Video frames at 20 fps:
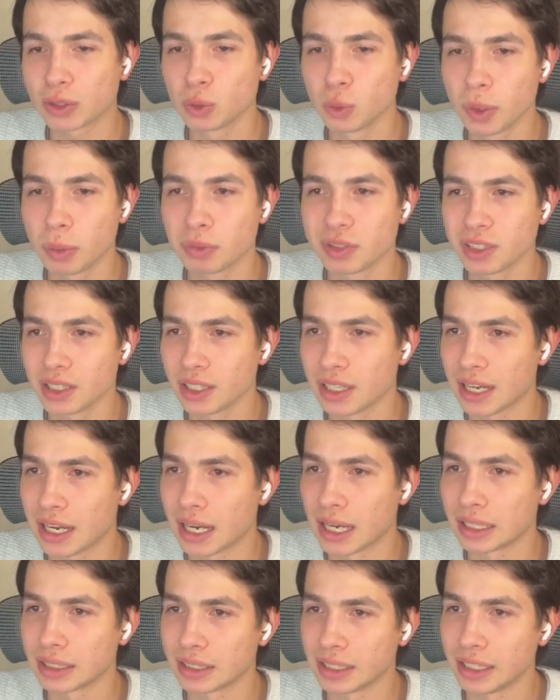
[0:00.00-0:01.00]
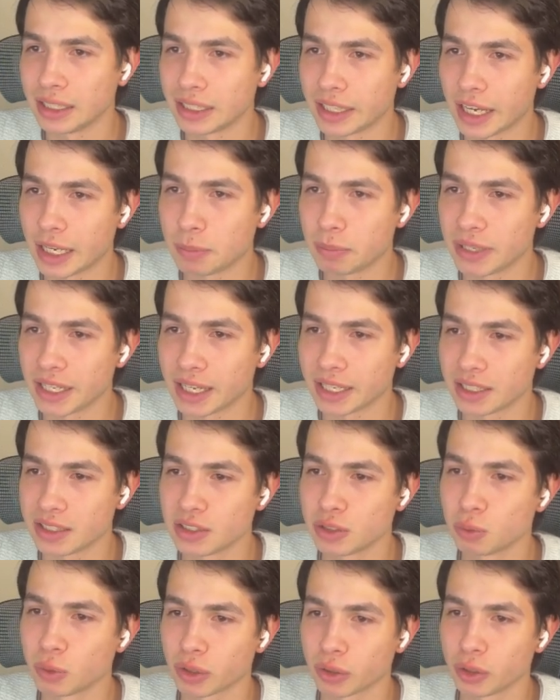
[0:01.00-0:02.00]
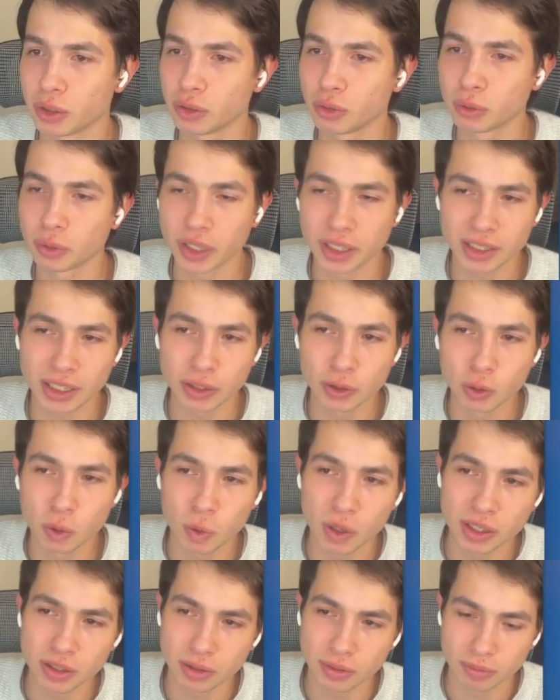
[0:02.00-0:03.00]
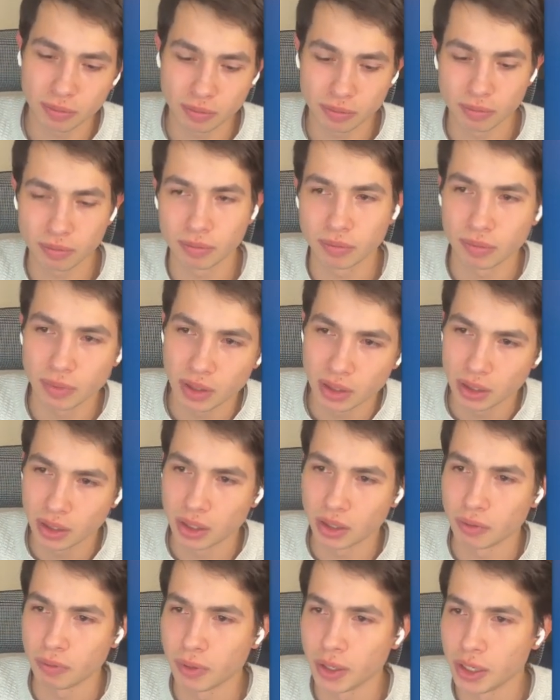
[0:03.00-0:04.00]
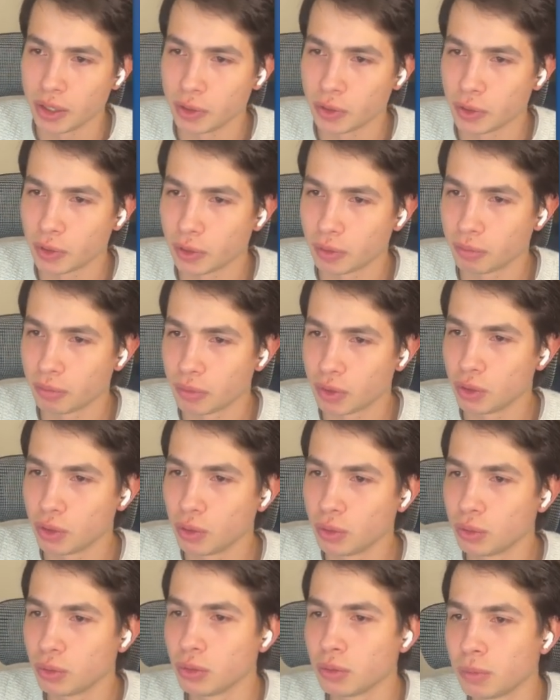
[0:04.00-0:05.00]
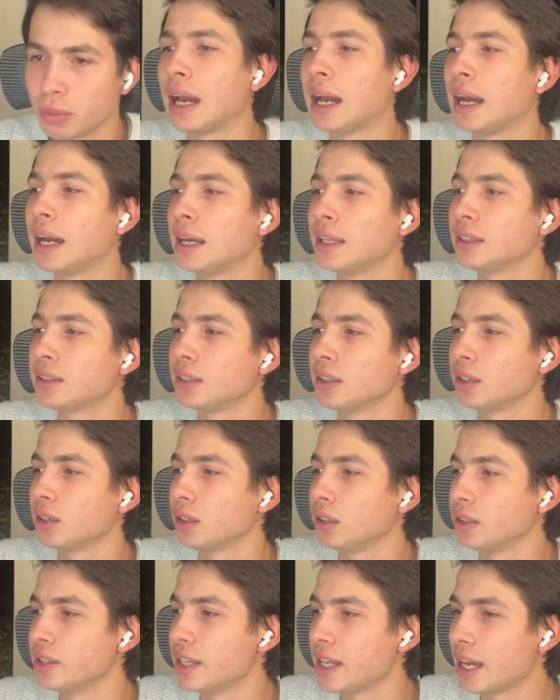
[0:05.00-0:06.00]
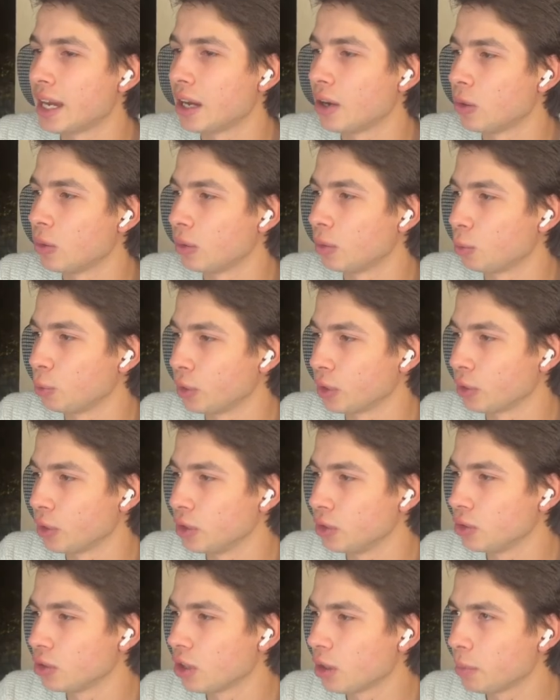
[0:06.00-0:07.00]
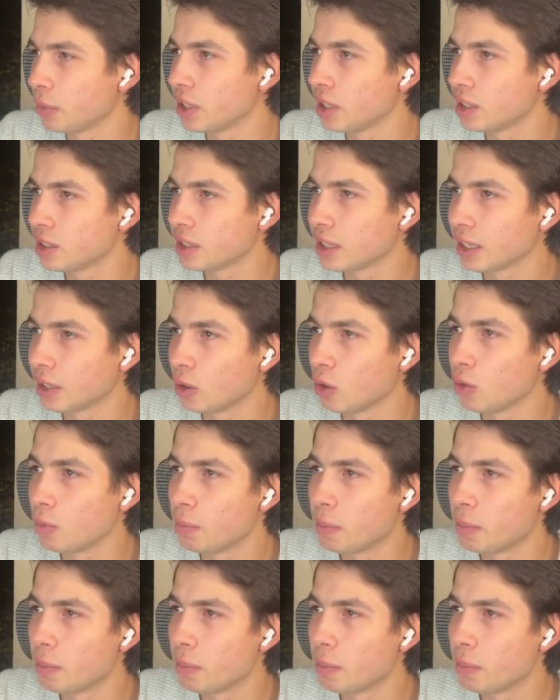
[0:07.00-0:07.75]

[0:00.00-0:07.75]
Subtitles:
to Wipsy, and in API keys, we're going to create a new one, video YouTube, and now we're going to copy it, go